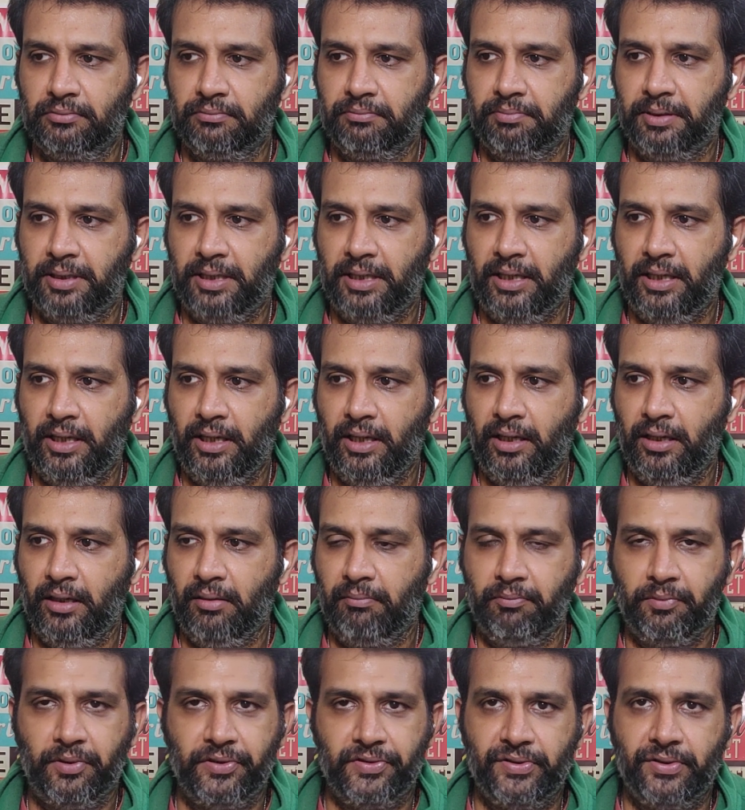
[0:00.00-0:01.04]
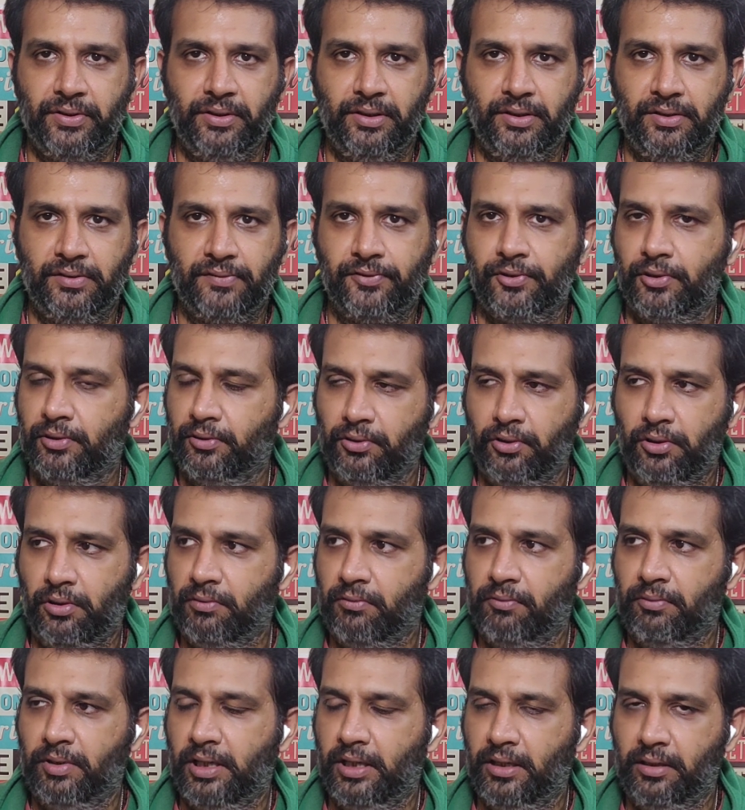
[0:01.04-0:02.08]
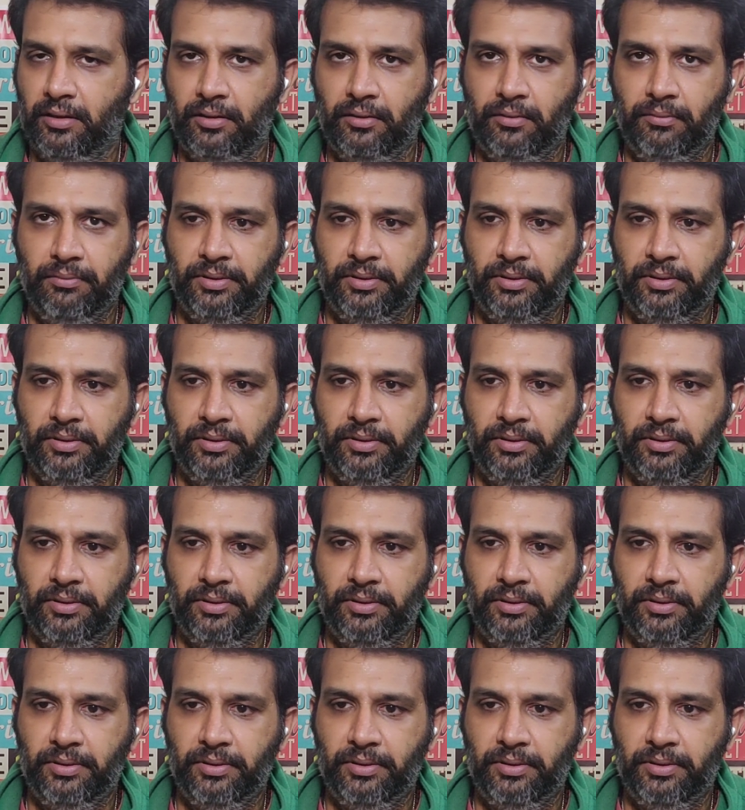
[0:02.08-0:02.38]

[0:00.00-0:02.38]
buy a Mercedes for a long while,